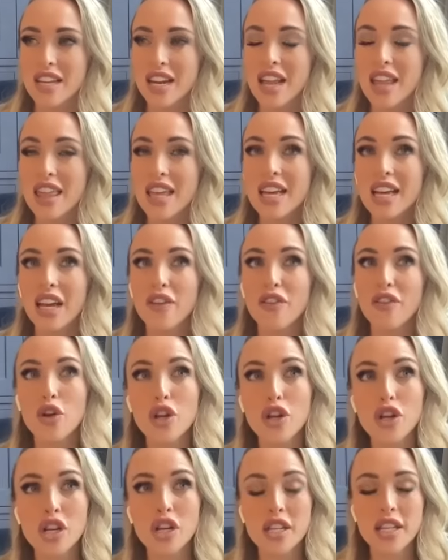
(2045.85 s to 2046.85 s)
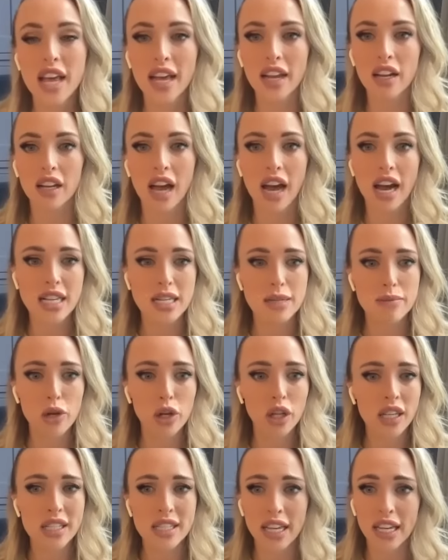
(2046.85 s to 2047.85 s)
And I think if you'd have just said, guys, I'm
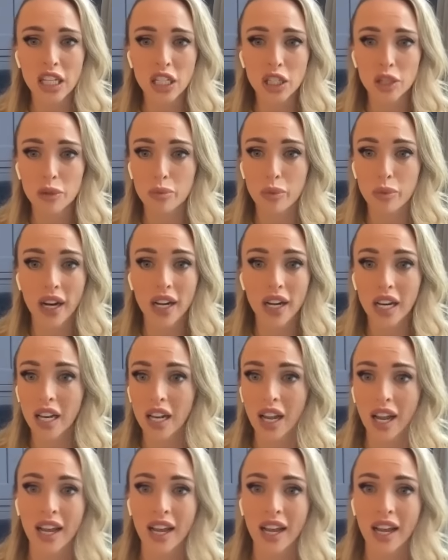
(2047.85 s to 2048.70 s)
early stages of pregnant,